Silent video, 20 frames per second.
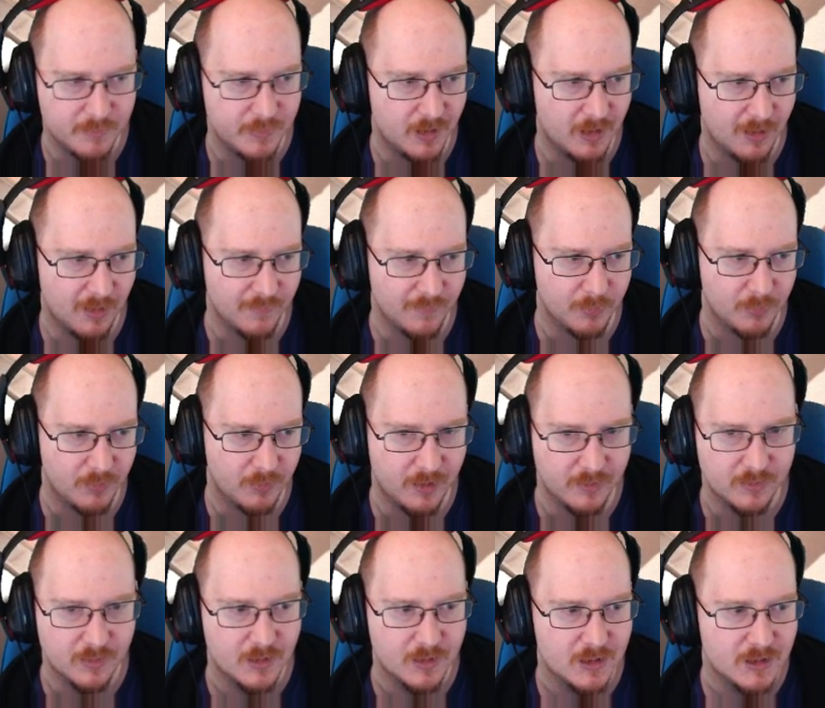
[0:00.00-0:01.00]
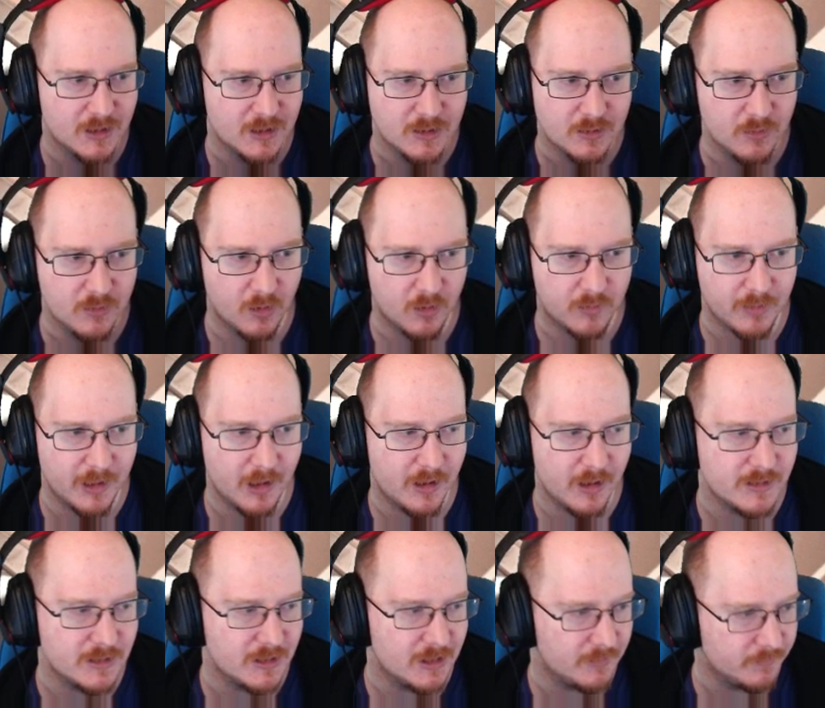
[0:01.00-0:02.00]
but otherwise, not a great
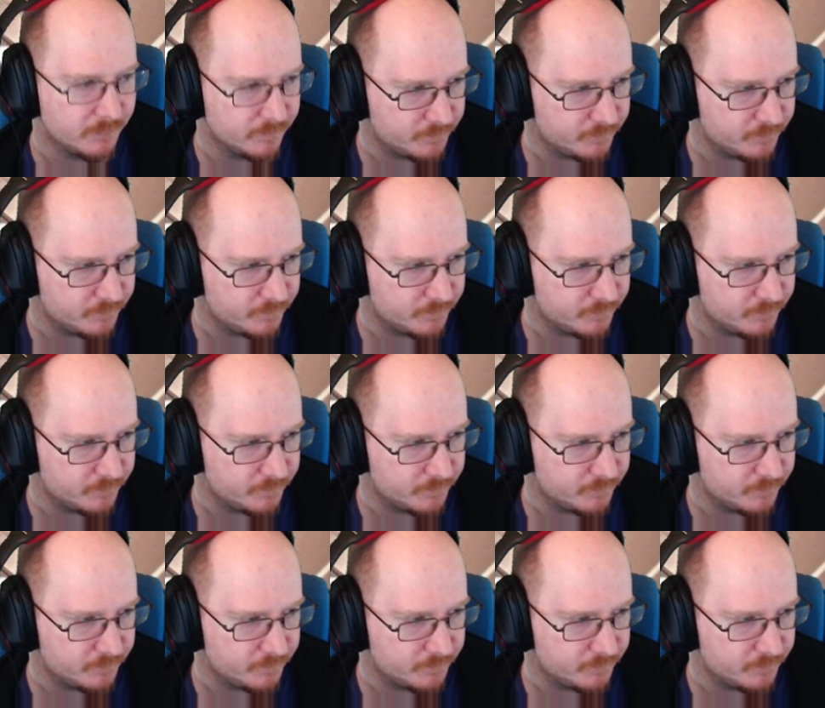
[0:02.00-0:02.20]
idea.